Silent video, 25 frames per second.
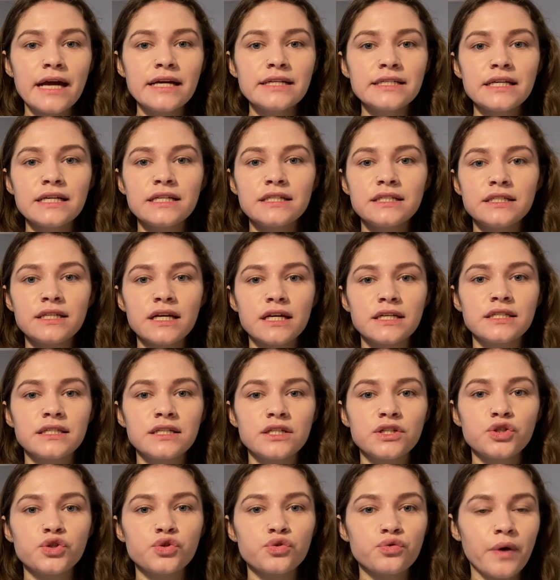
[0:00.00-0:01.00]
it
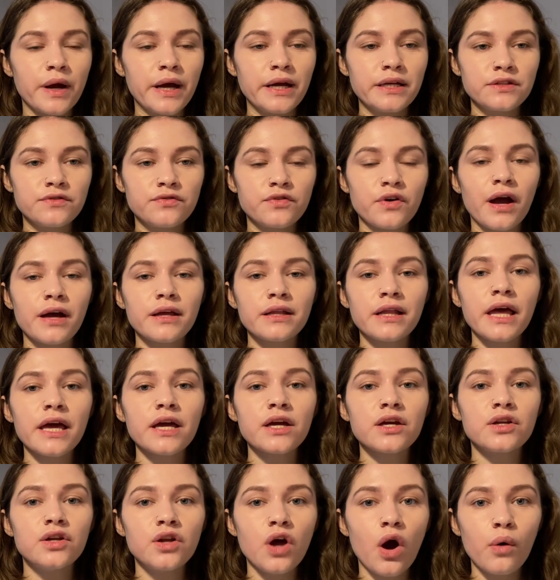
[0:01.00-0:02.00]
doesn't transfer. I
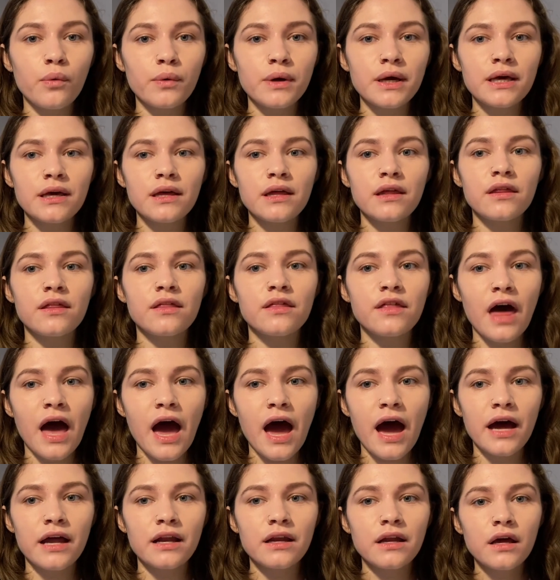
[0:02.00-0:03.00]
like knowing
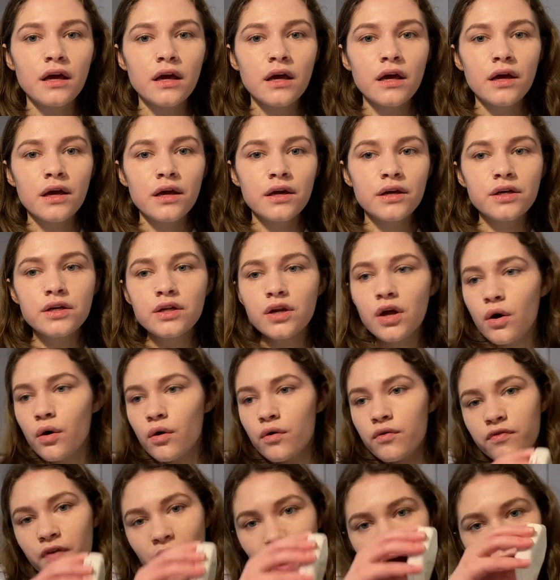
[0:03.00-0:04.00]
that,
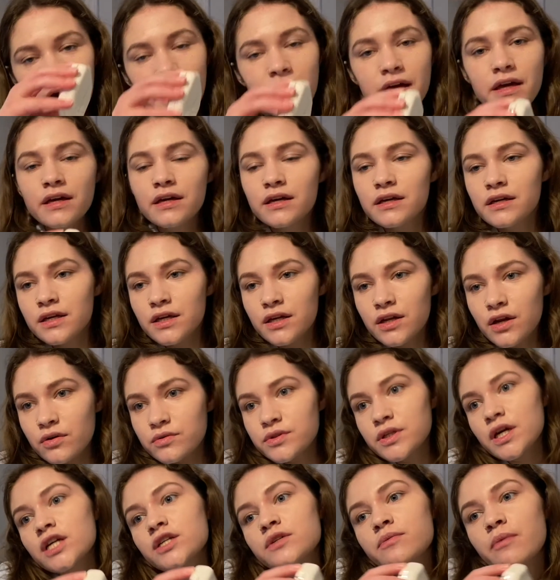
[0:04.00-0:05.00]
if I,
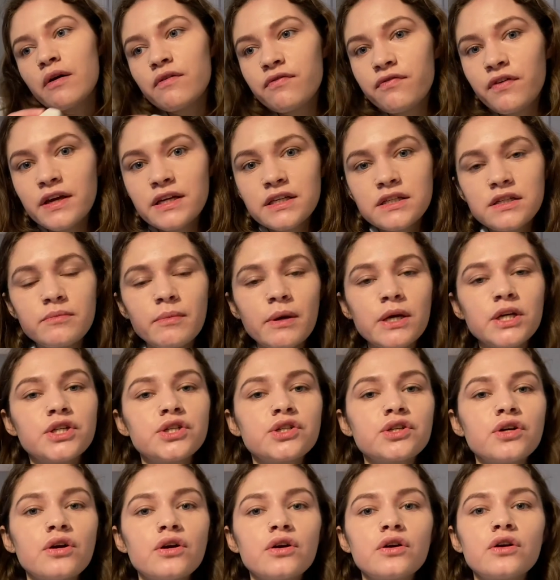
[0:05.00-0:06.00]
touch my face to my
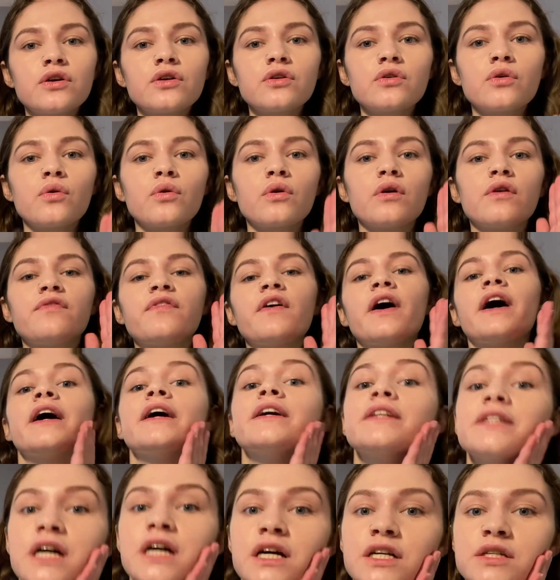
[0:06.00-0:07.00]
shirt, or if
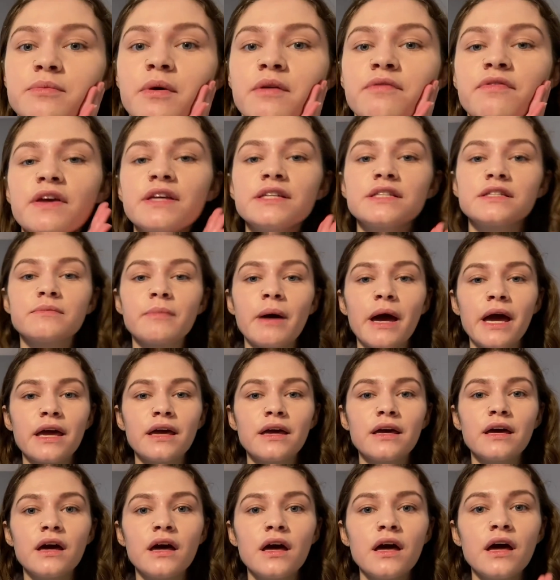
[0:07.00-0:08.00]
I touch my face to
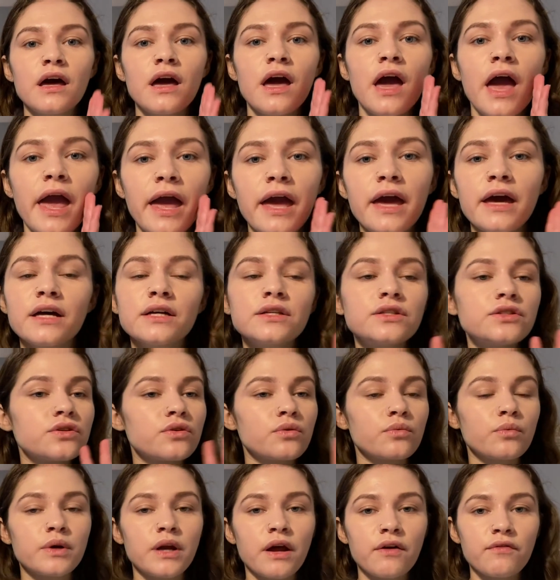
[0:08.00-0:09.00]
my hands or
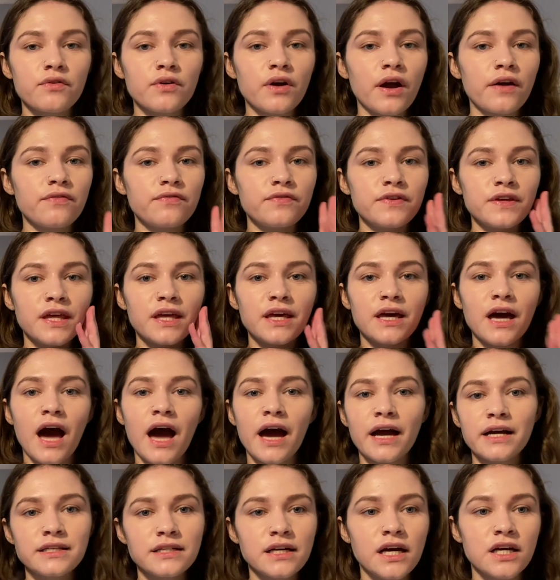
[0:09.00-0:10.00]
whatever, I feel like
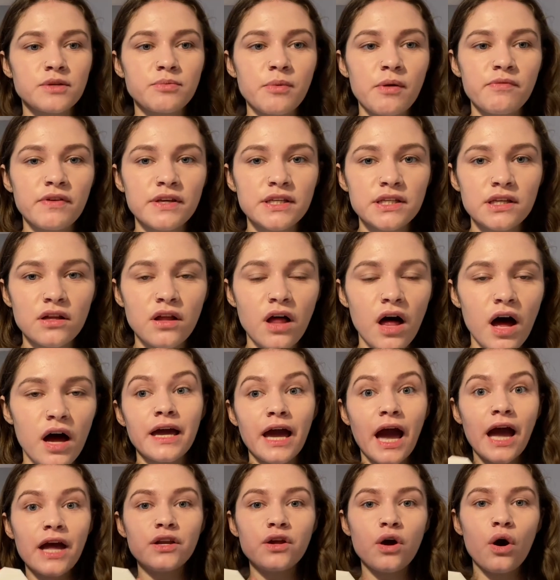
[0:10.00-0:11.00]
I touch my face a lot.
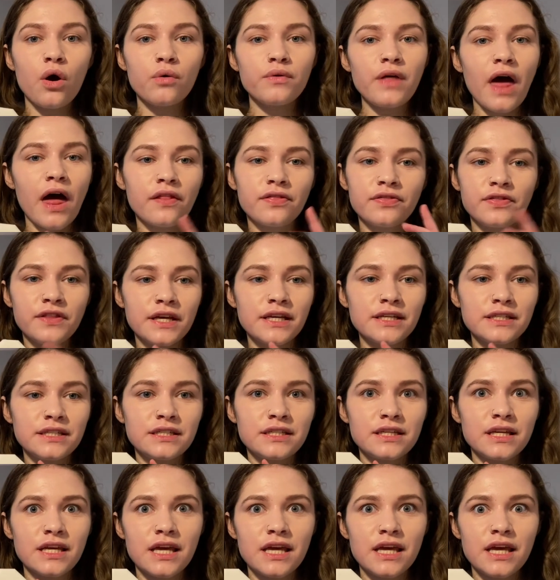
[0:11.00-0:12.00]
I know that
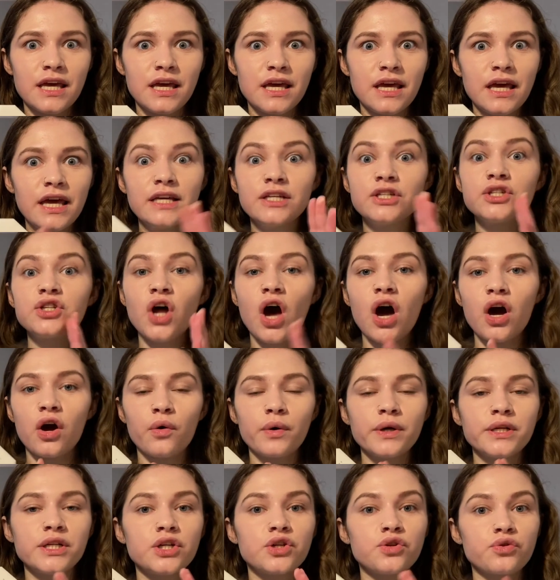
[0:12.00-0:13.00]
this is not
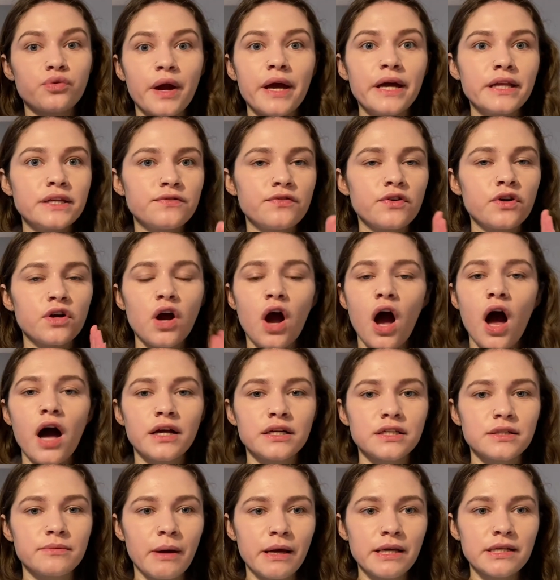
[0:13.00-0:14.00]
going to transfer
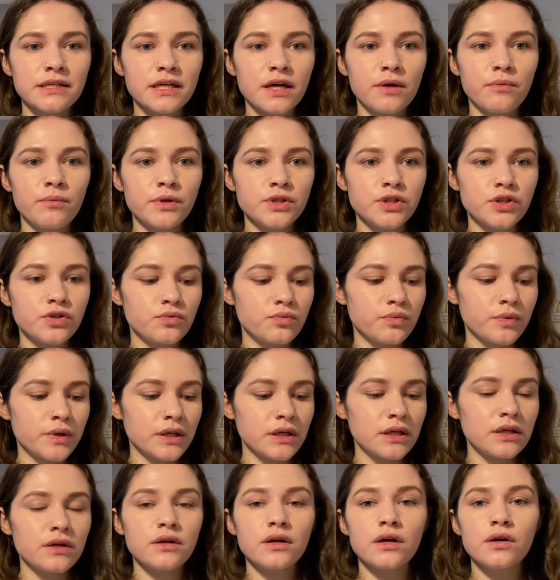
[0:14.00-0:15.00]
onto my skin, which is
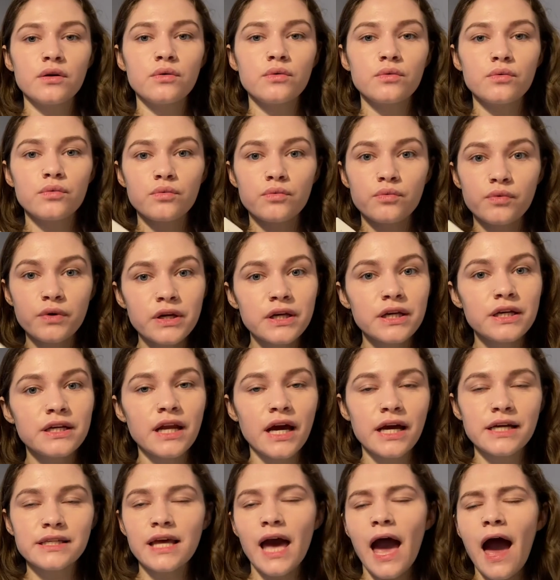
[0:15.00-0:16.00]
really, really
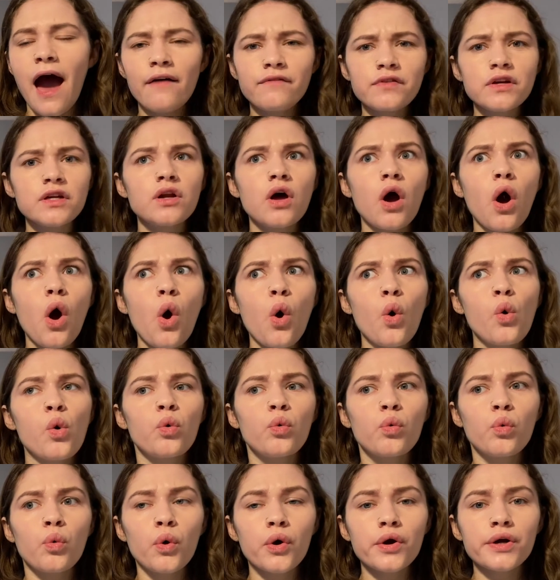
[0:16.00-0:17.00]
nice. I haven't
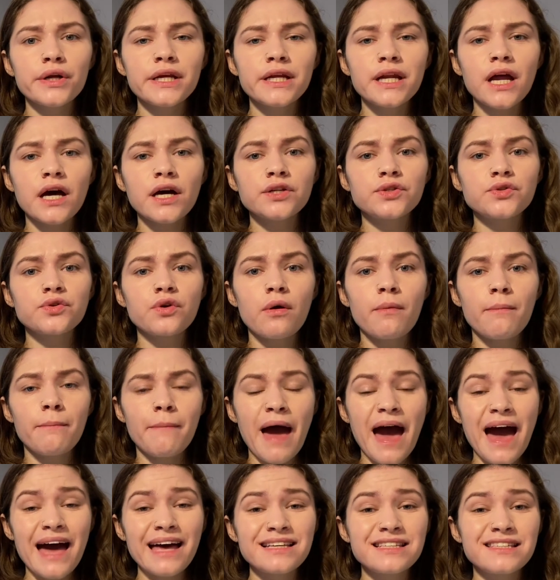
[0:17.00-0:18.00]
worn it under a
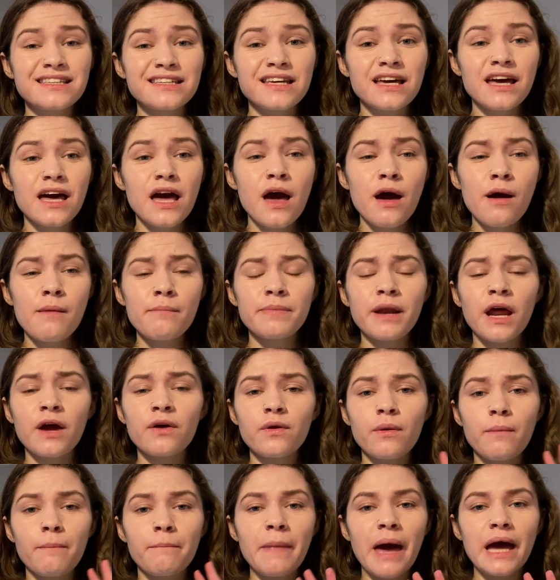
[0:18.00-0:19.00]
mask, but I
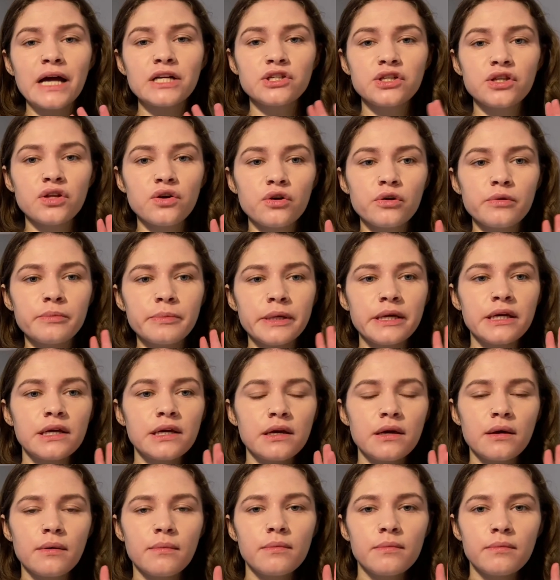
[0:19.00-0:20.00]
would imagine there would
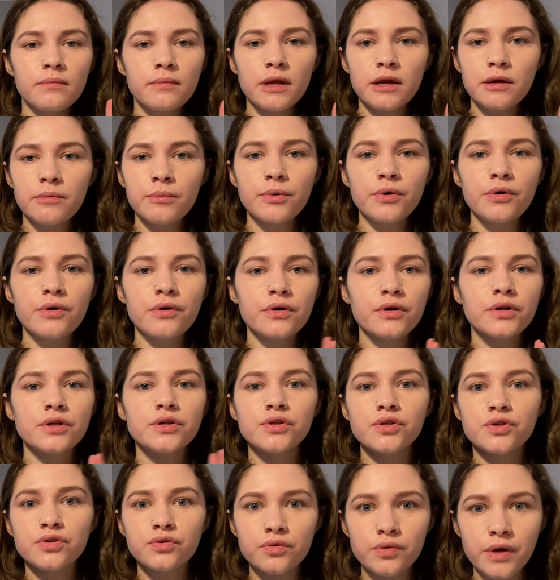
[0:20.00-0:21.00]
be minimal
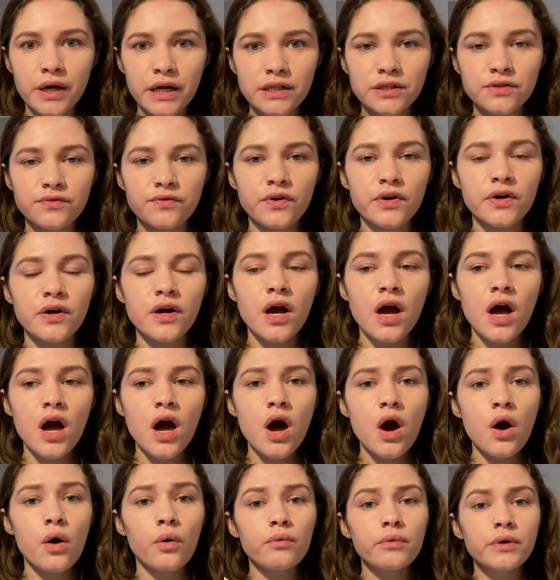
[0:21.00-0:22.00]
transfer,
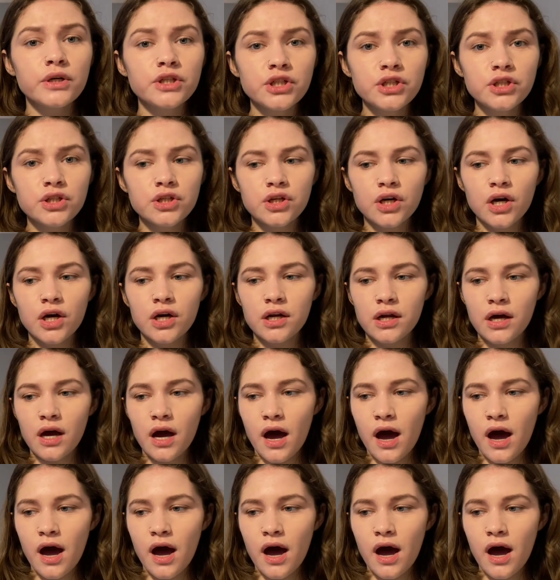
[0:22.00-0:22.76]
which is good.